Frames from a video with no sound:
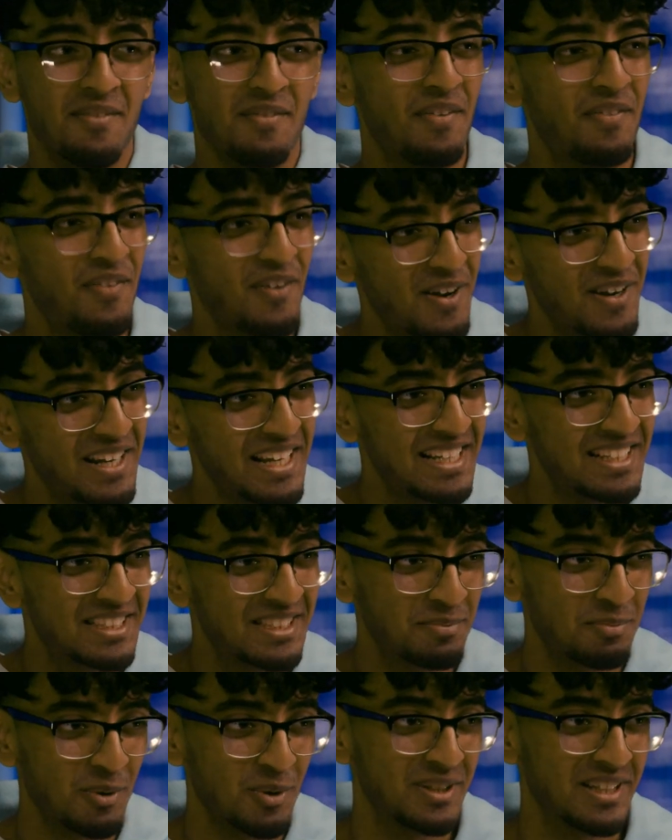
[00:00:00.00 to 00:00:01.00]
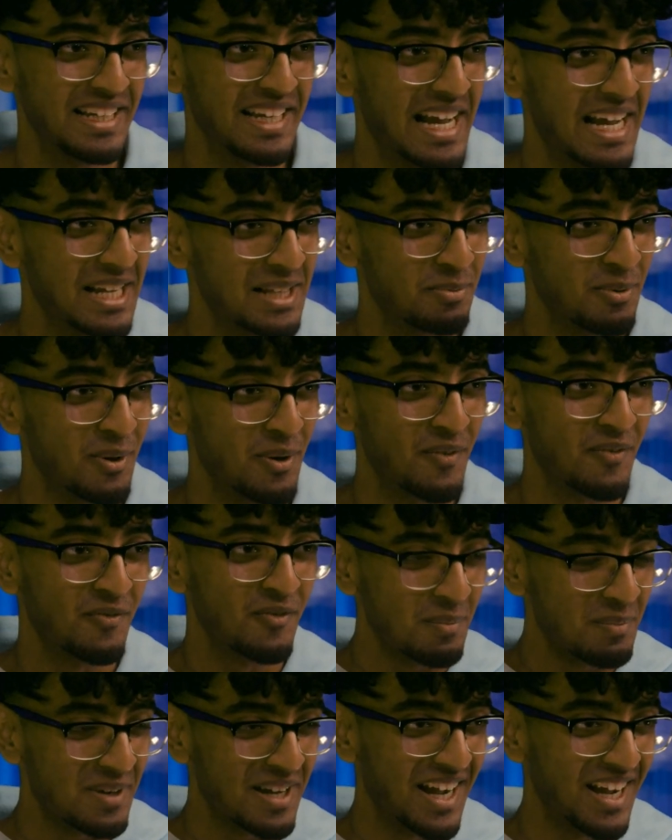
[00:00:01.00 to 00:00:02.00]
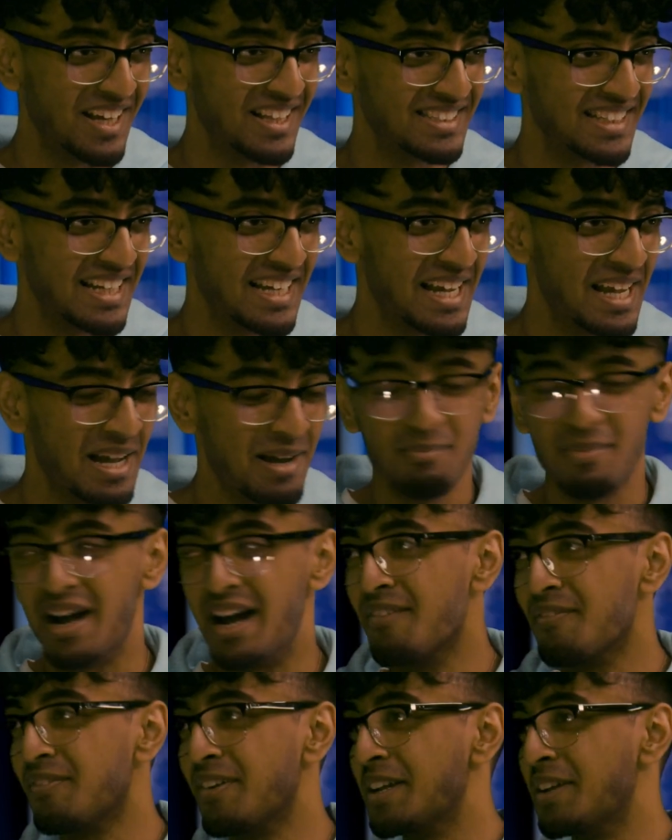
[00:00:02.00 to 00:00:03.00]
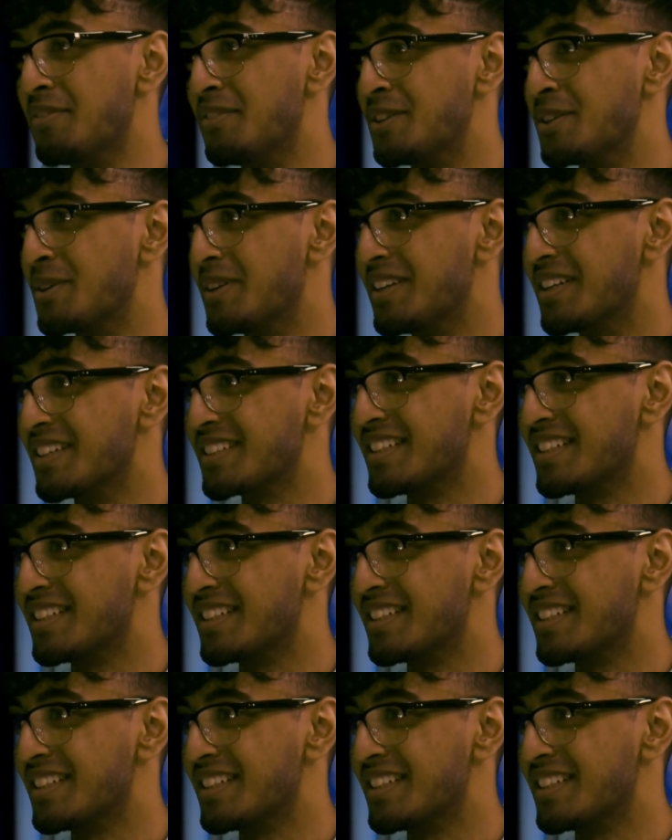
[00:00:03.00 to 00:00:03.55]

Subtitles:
the finest sporting expert from Guernsey. Matt, thank you for joining